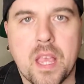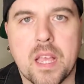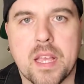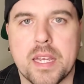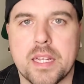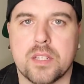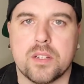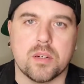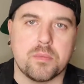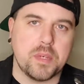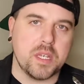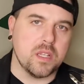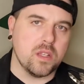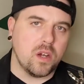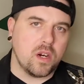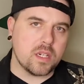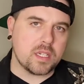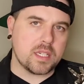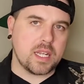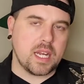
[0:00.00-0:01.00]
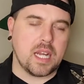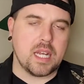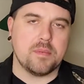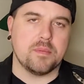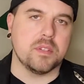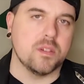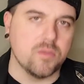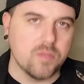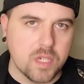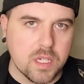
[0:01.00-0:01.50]
It took me a long time
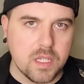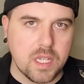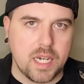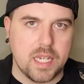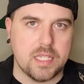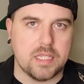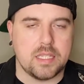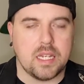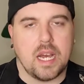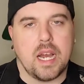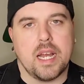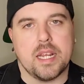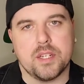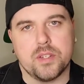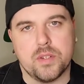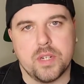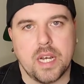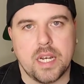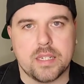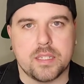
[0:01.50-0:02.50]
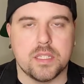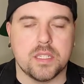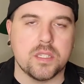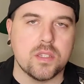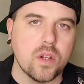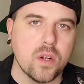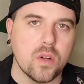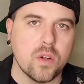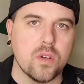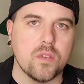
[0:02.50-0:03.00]
to realize that I do not
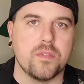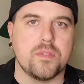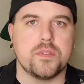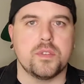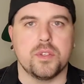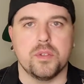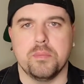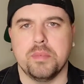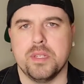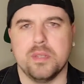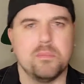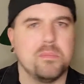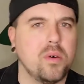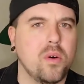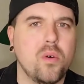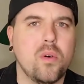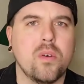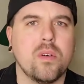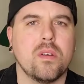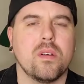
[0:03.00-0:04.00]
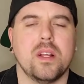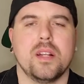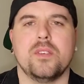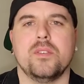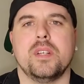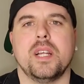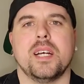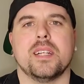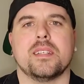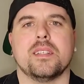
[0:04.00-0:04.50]
deserve to be poor. I do
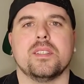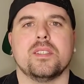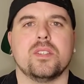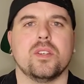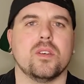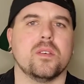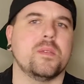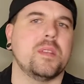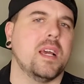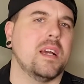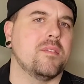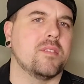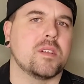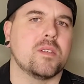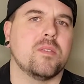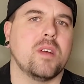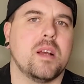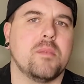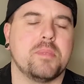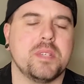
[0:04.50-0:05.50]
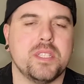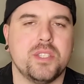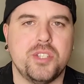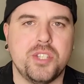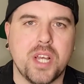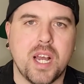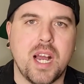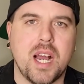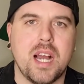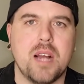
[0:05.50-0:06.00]
not deserve to have a crappy
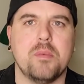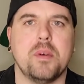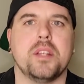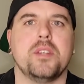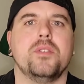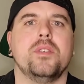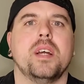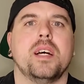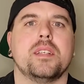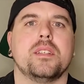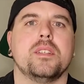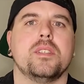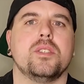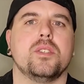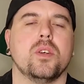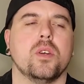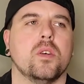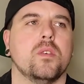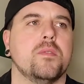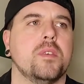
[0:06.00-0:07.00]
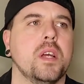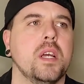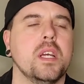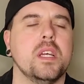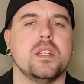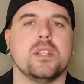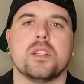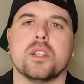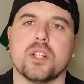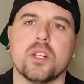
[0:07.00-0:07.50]
job. I do not deserve
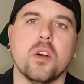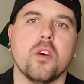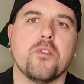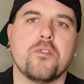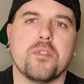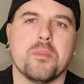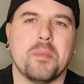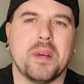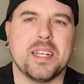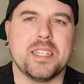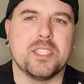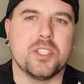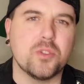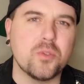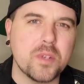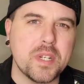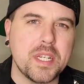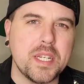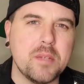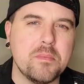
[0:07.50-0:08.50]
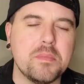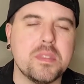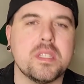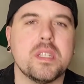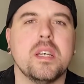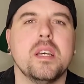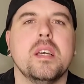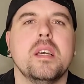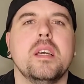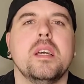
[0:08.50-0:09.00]
to go for my dreams.
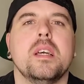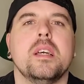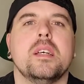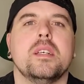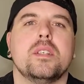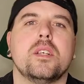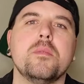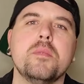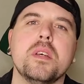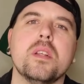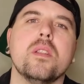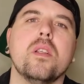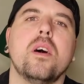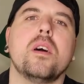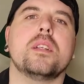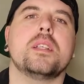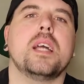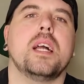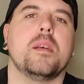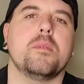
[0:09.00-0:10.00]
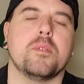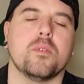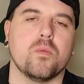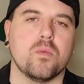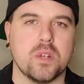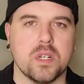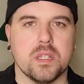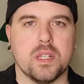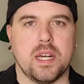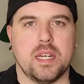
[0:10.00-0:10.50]
It took me a long time to
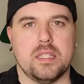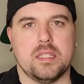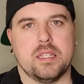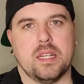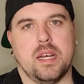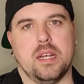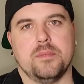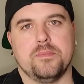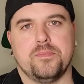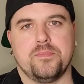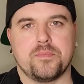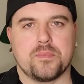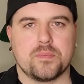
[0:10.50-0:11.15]
realize that.